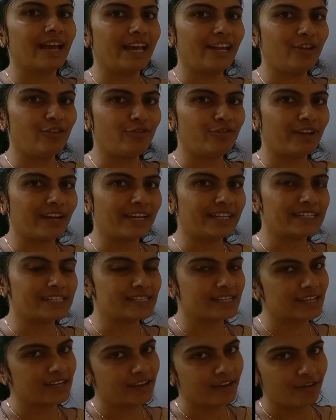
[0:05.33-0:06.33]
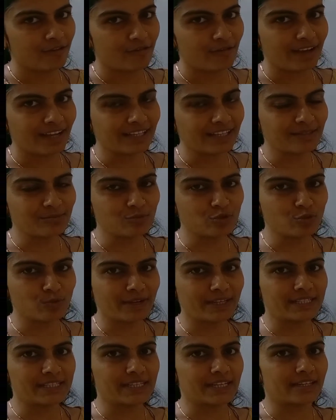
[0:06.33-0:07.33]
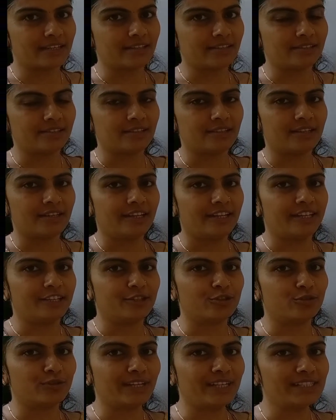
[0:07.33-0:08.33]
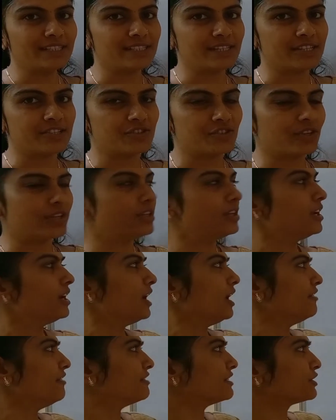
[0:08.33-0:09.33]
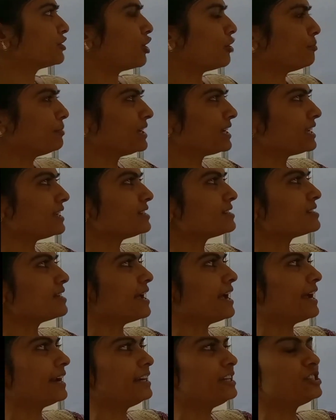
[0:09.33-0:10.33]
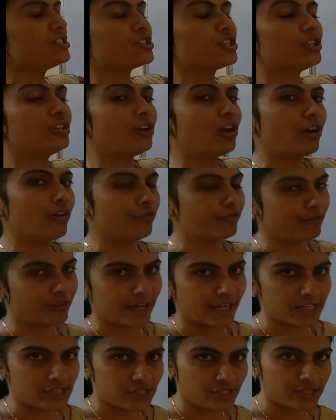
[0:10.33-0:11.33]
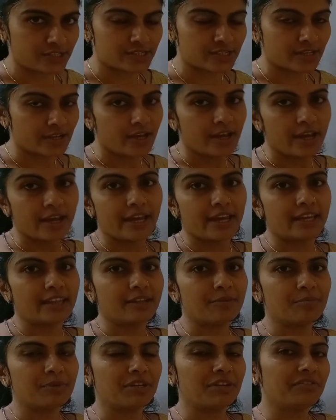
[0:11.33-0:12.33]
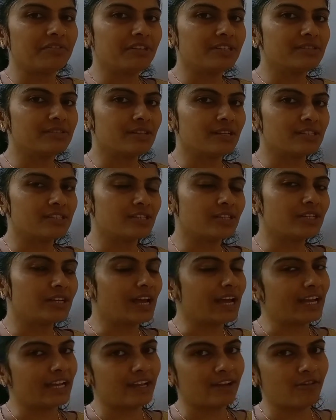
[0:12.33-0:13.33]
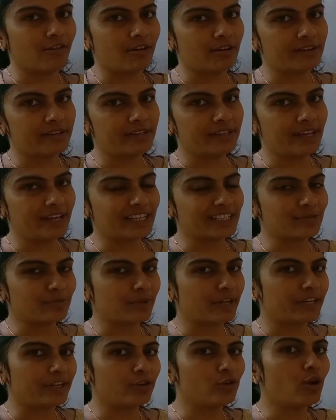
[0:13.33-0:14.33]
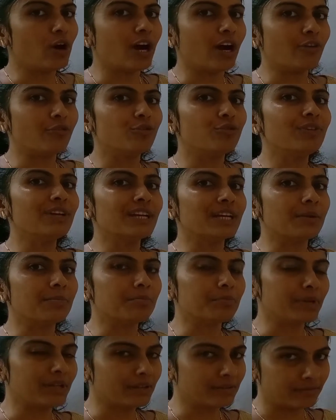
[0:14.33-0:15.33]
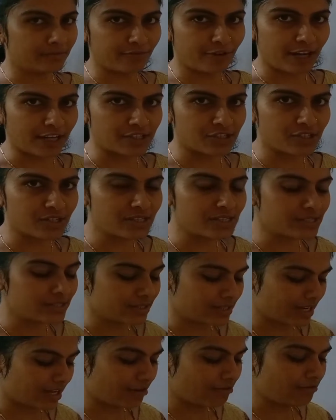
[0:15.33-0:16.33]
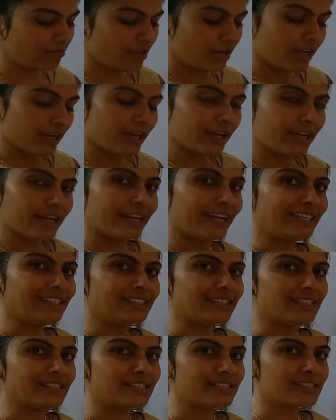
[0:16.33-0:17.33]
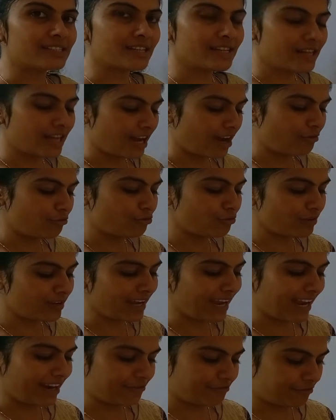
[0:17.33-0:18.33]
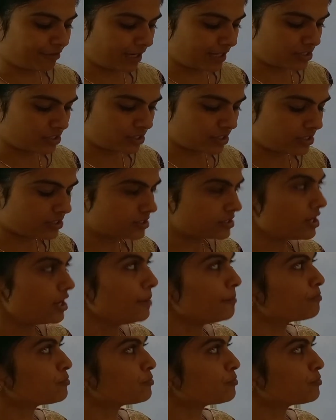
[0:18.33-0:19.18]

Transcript: Hello friends, welcome to my channel. In today's session, our topic is addition of fractions. In the previous session, I have already explained you how do we compare fractions. Now, let's understand how do we add fractions.